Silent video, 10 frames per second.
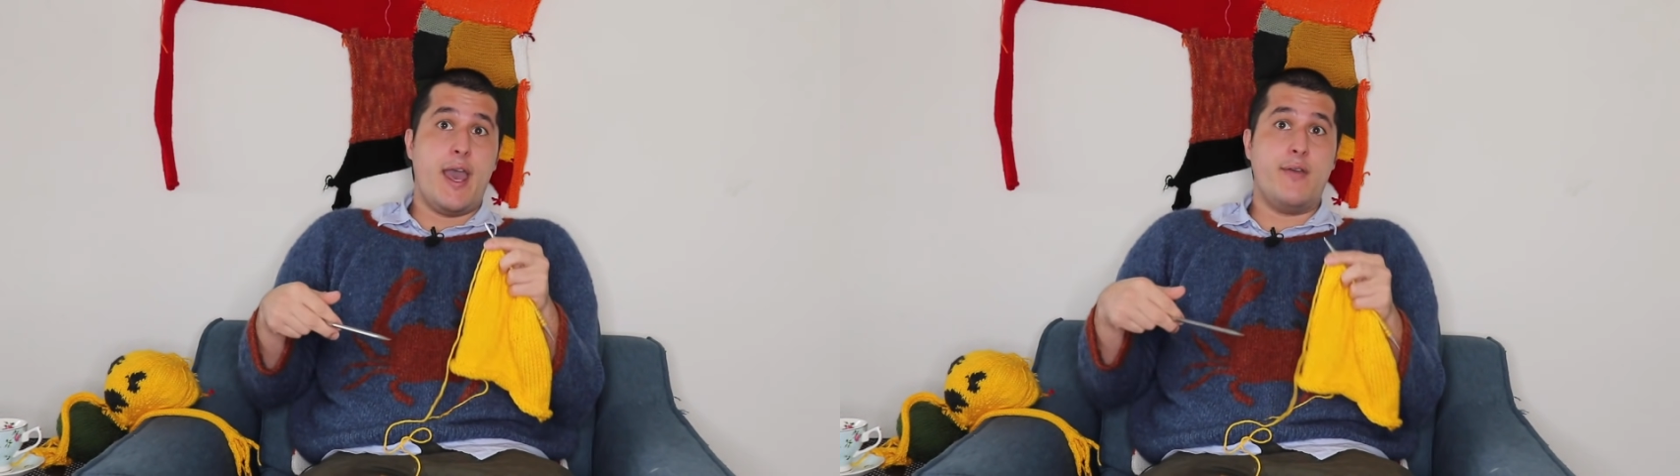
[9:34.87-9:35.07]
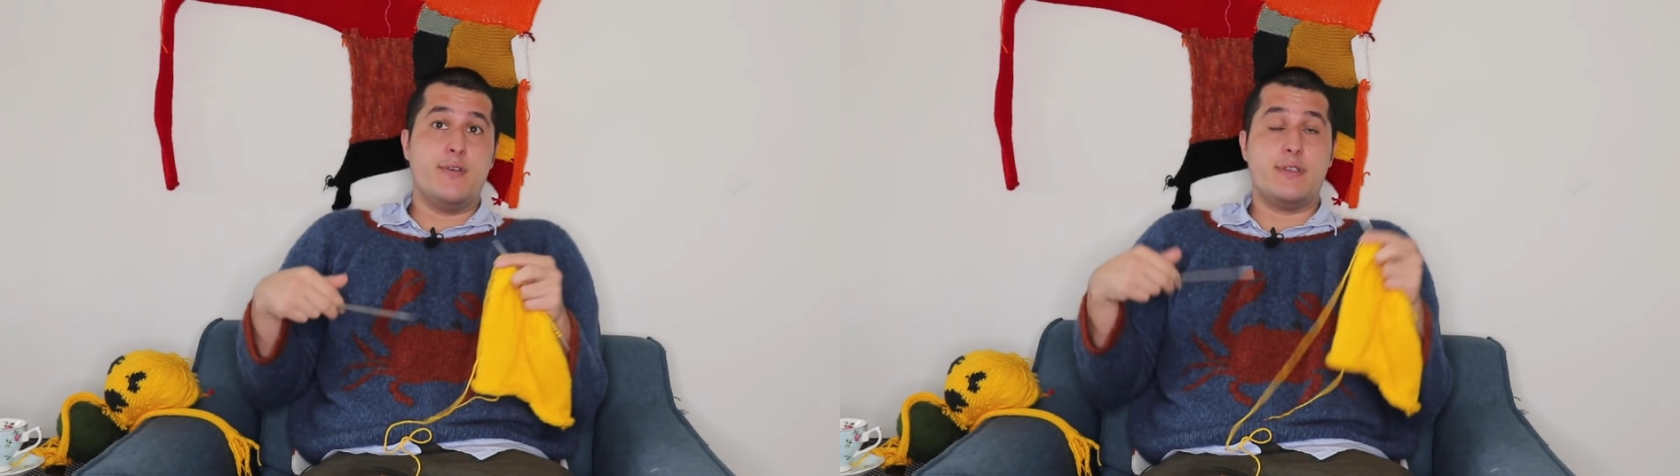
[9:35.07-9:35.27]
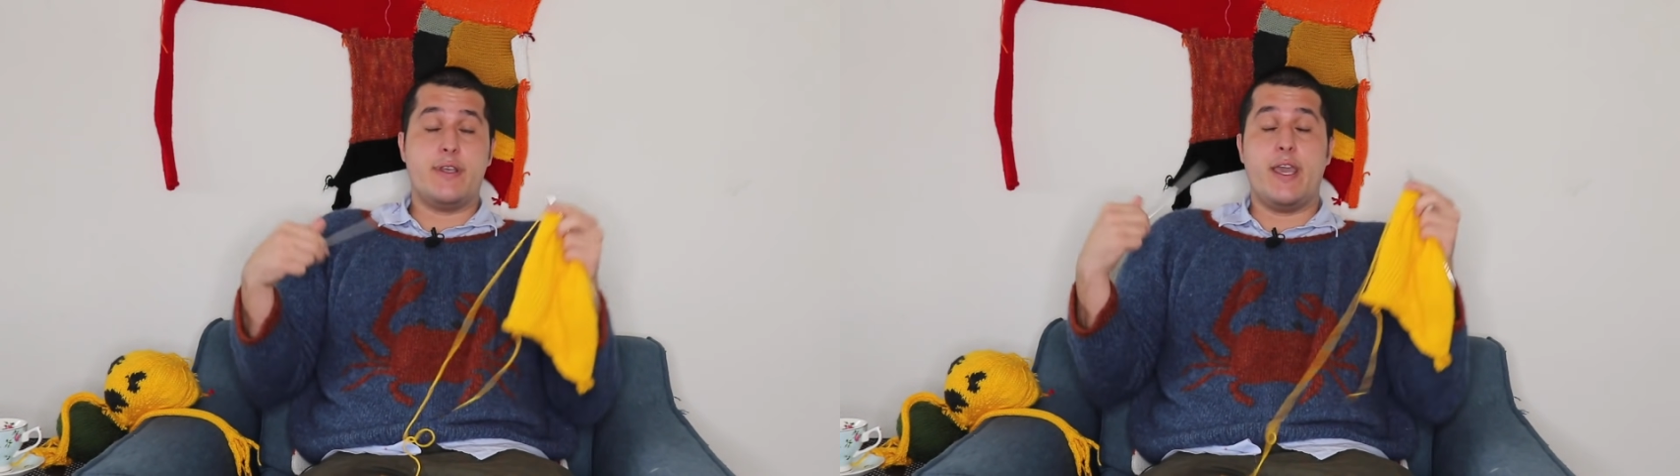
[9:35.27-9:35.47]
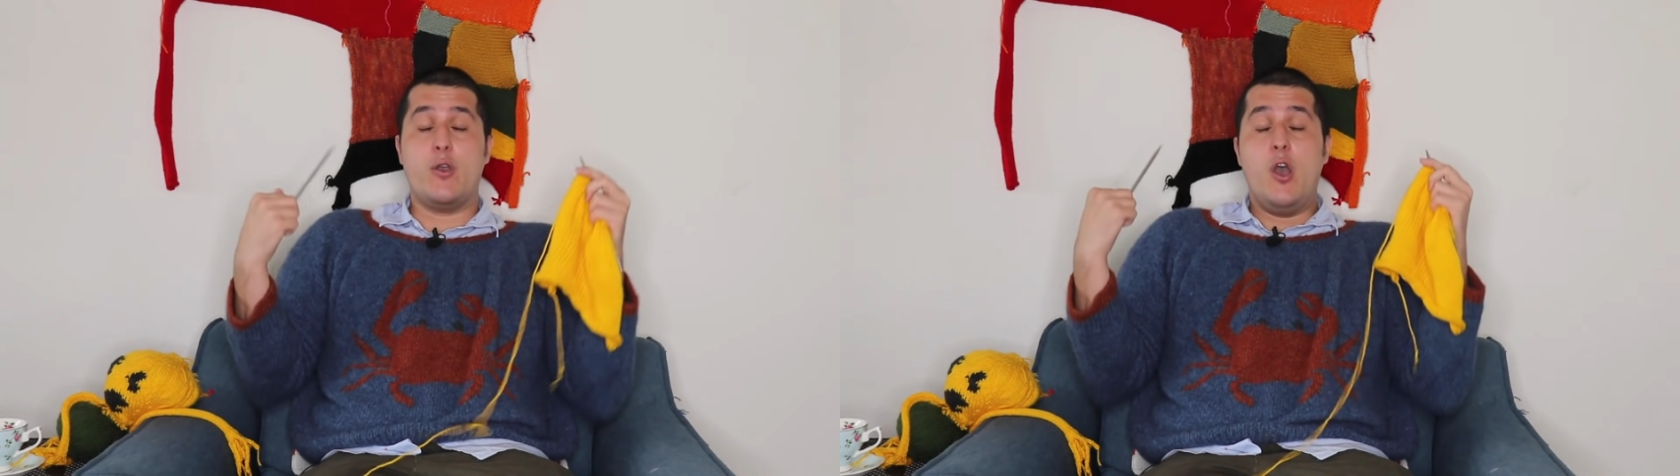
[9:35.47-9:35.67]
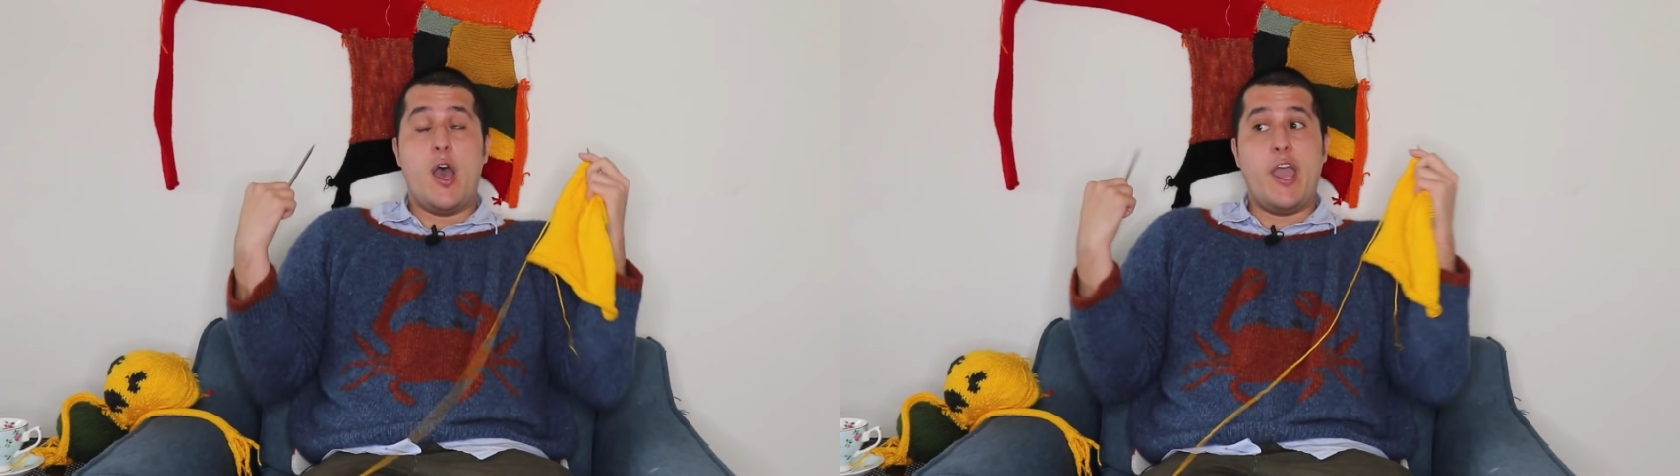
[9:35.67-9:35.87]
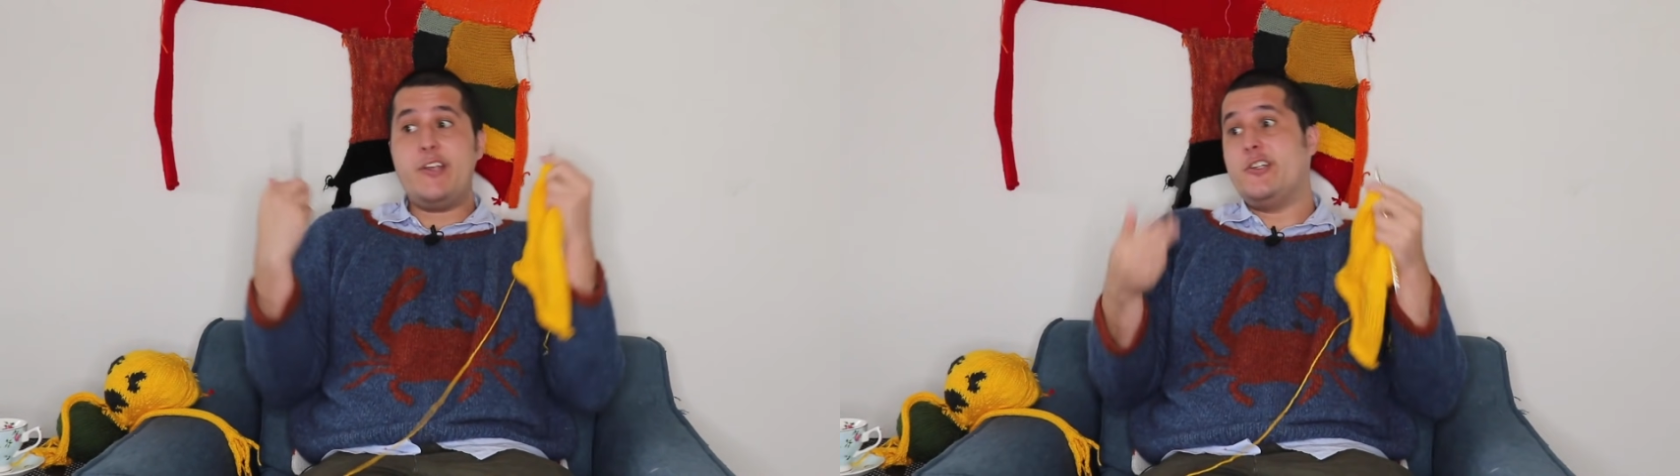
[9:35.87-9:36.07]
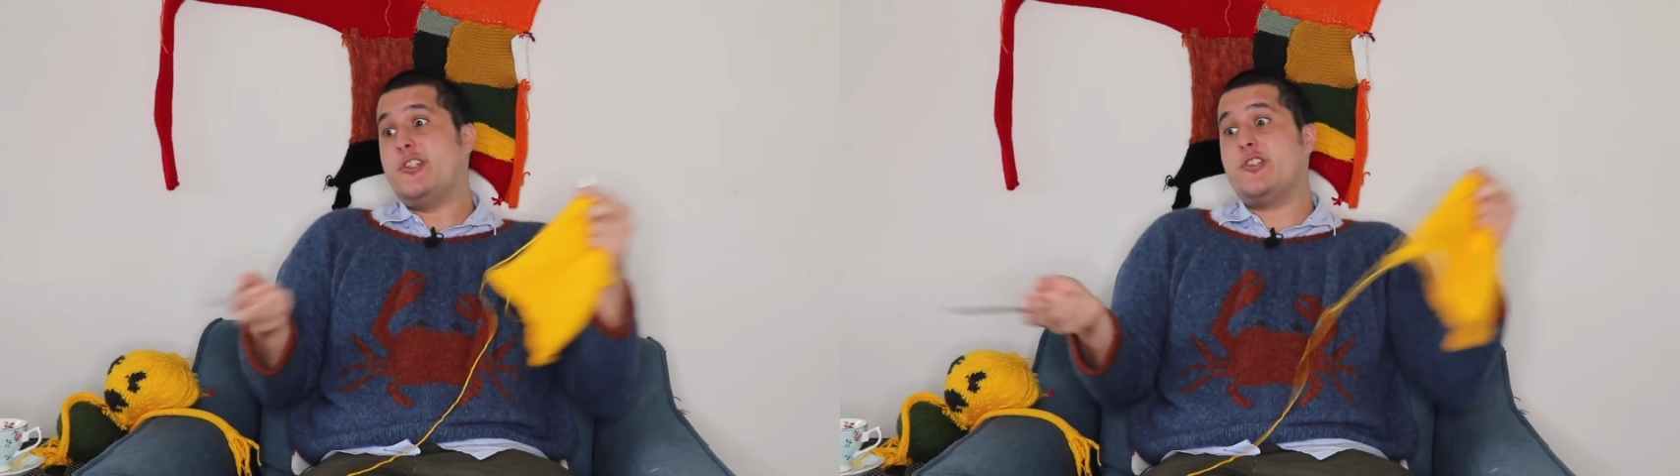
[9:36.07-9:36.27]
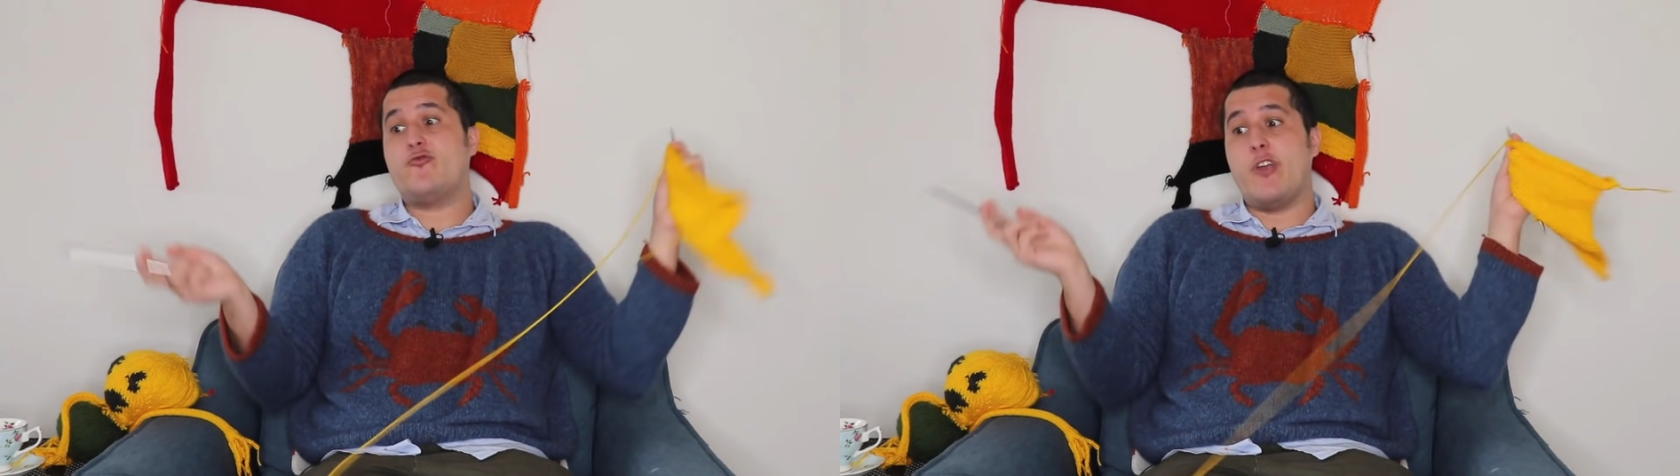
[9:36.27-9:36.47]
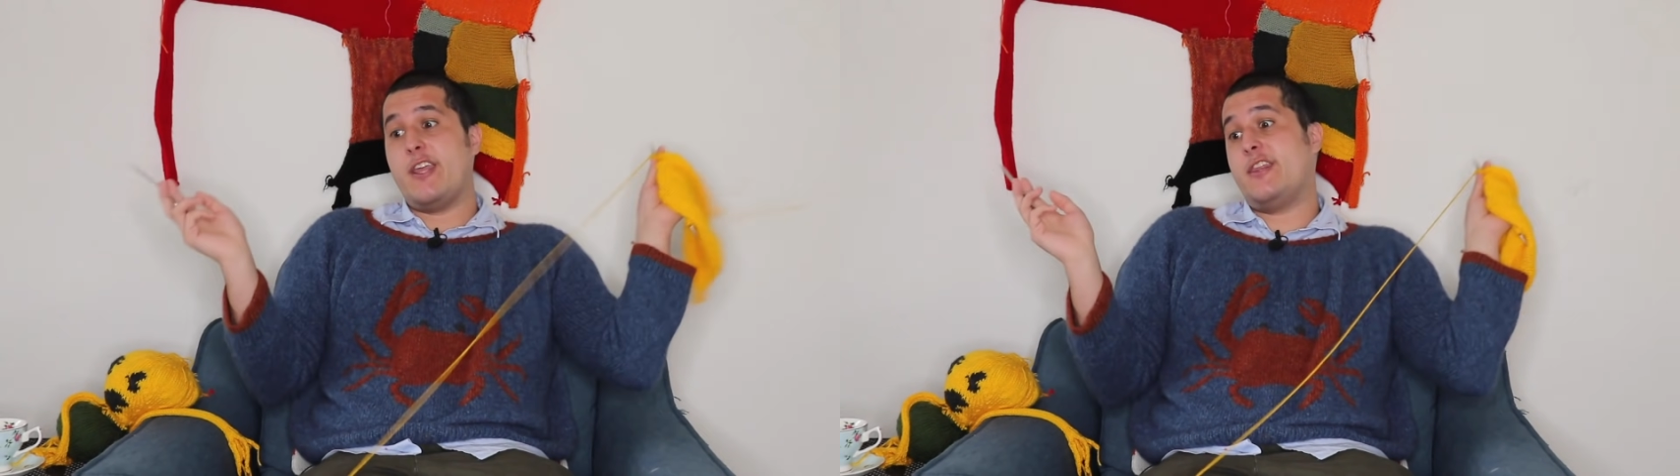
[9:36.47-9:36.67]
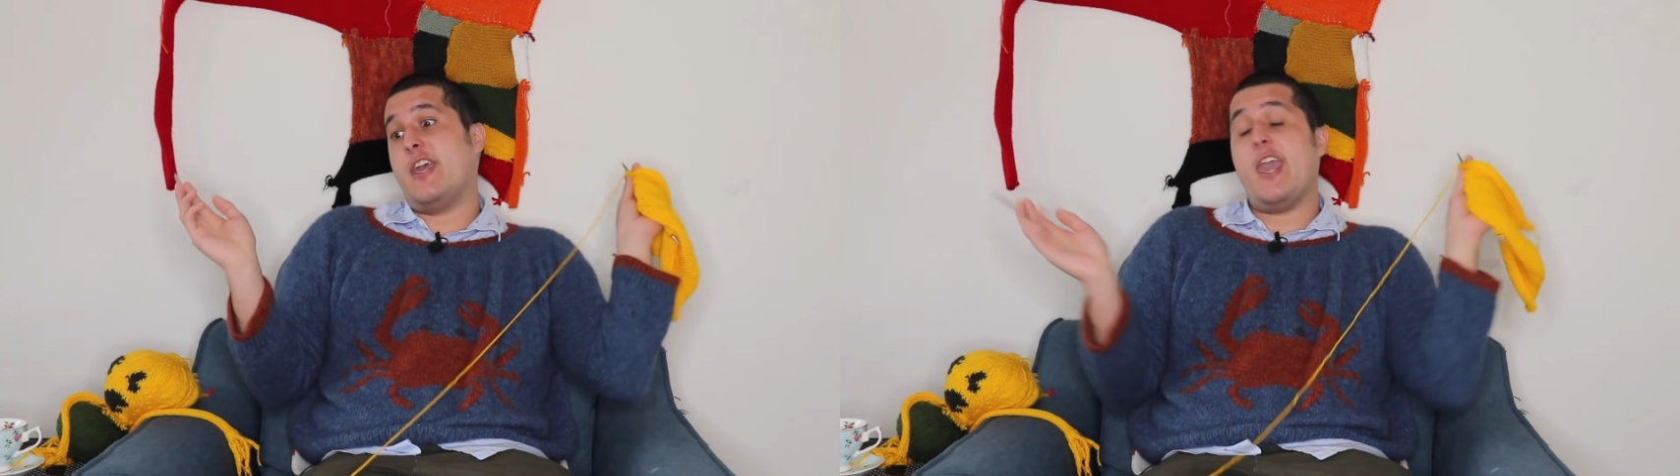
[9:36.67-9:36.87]
I was like, I should just
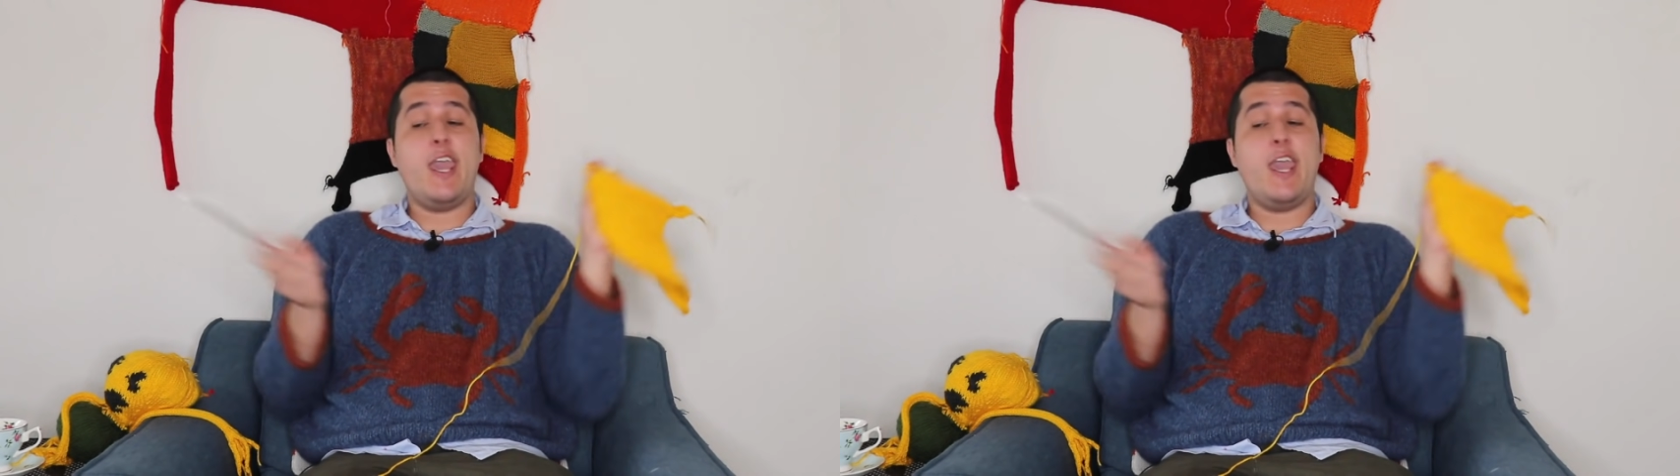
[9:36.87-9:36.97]
write the